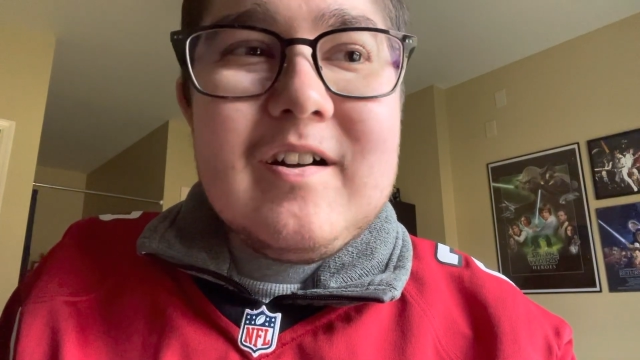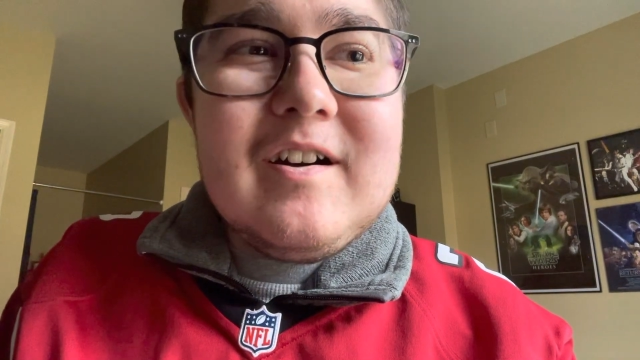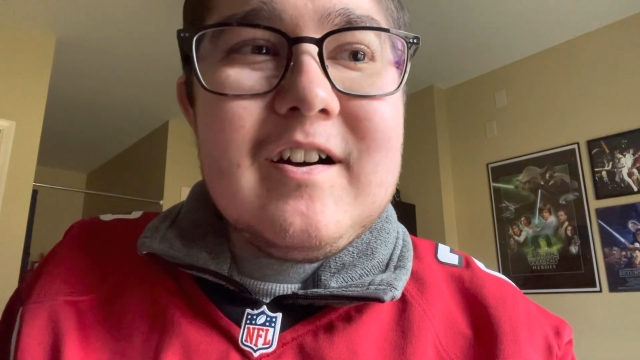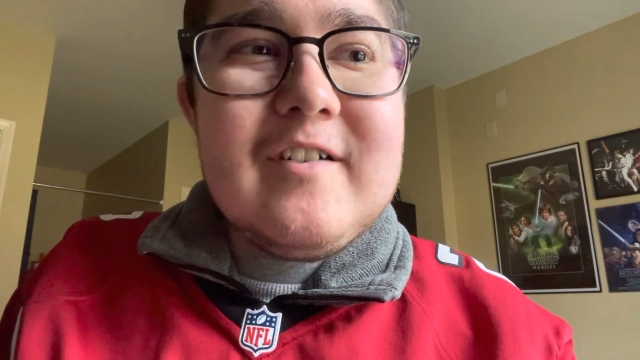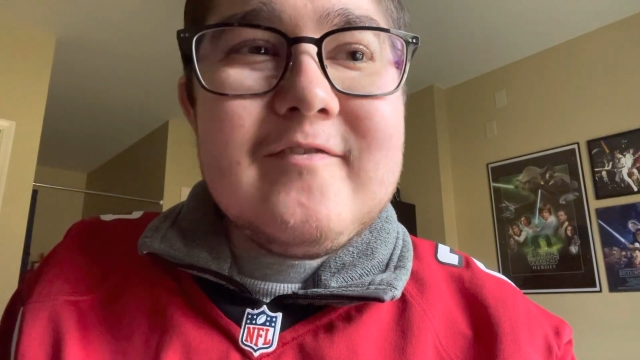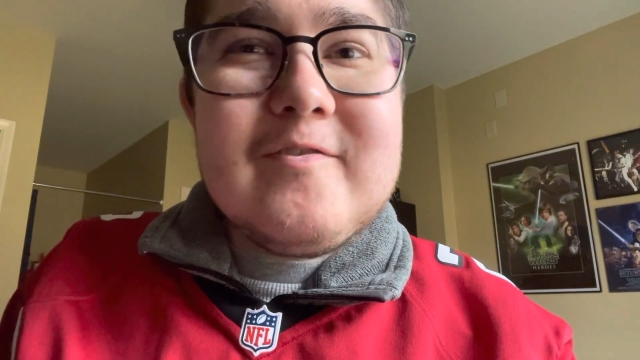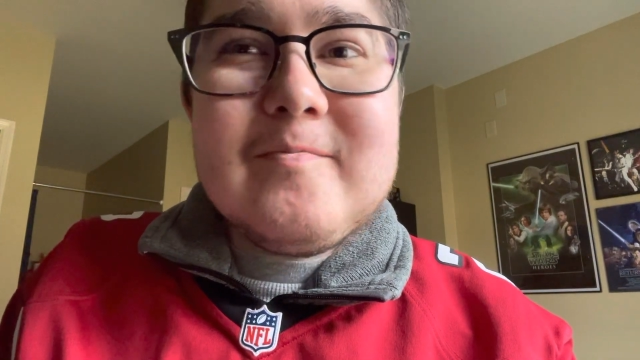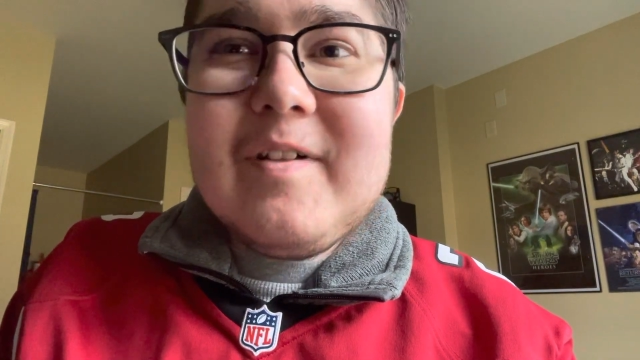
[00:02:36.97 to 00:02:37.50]

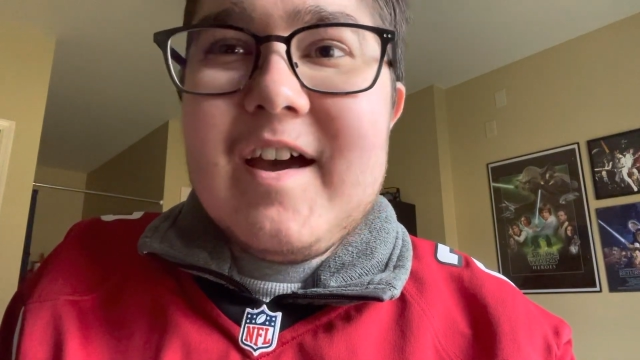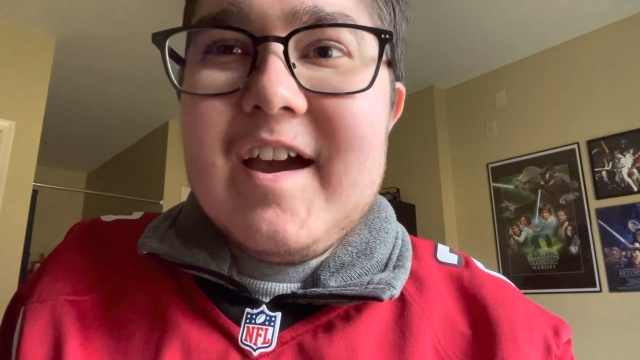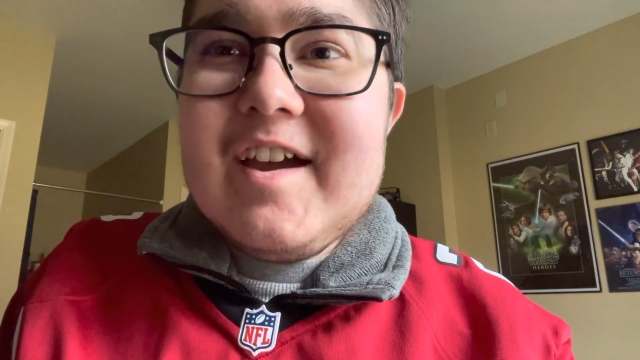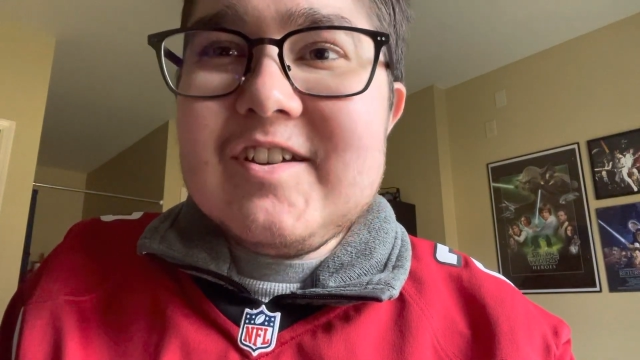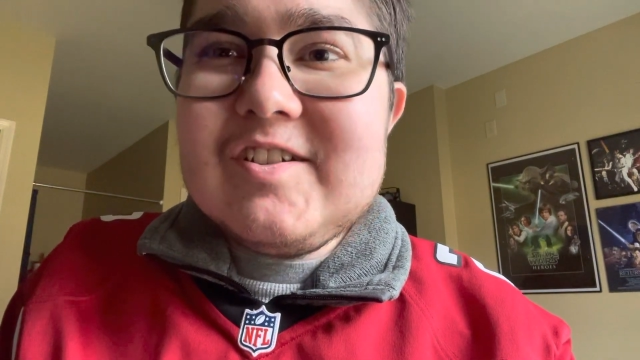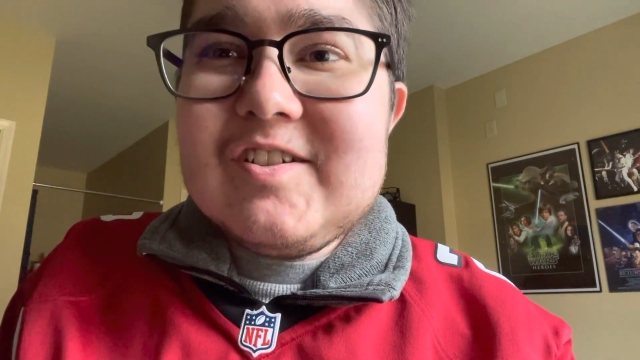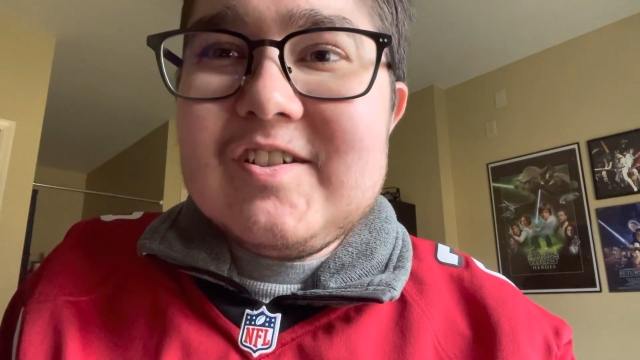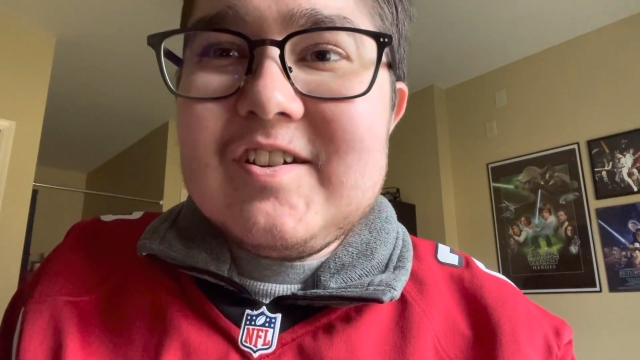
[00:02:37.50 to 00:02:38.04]
uh, from
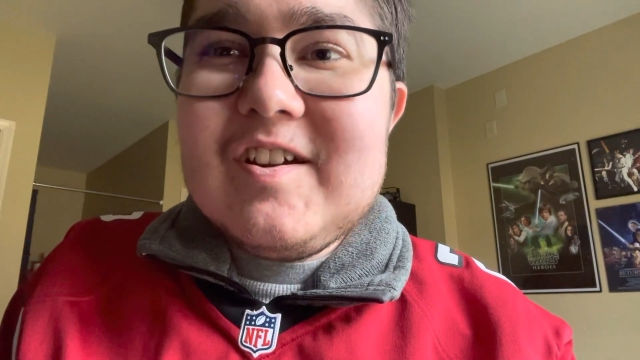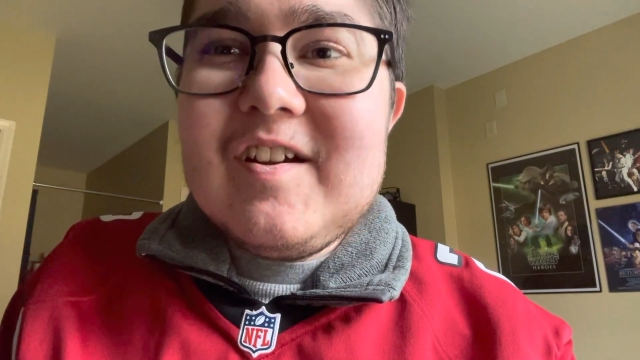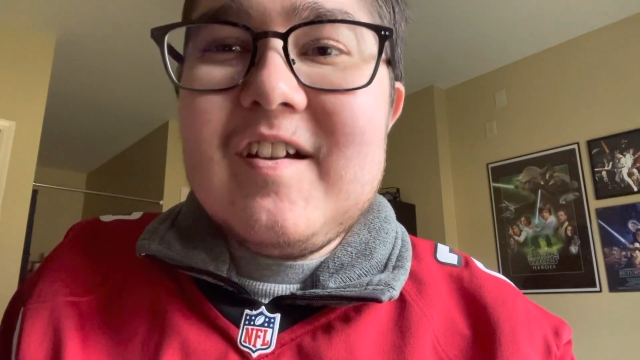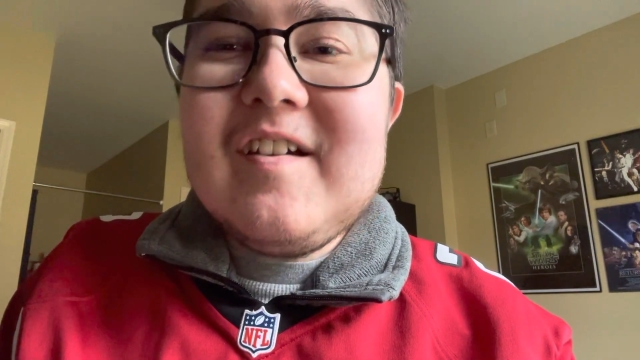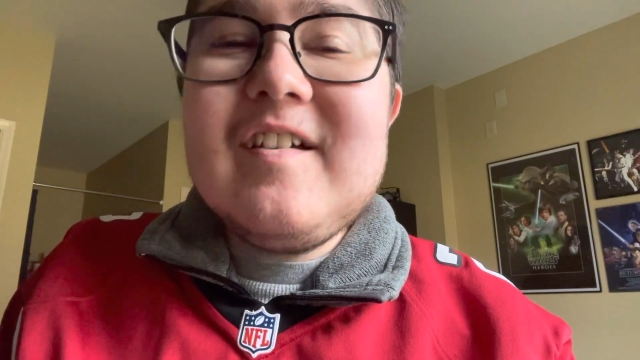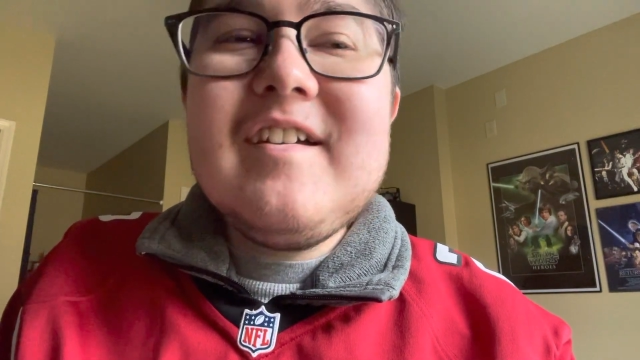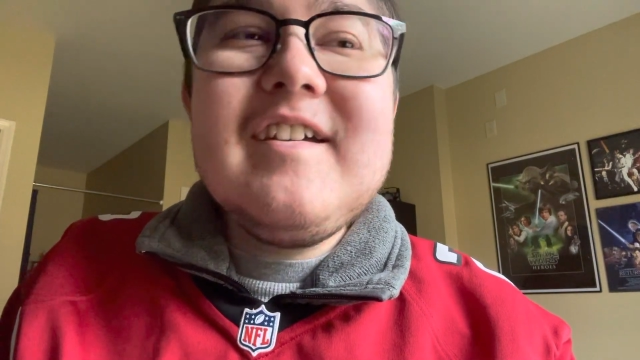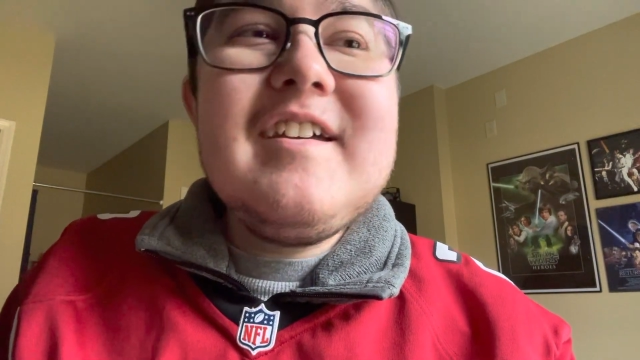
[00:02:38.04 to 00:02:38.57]
last year.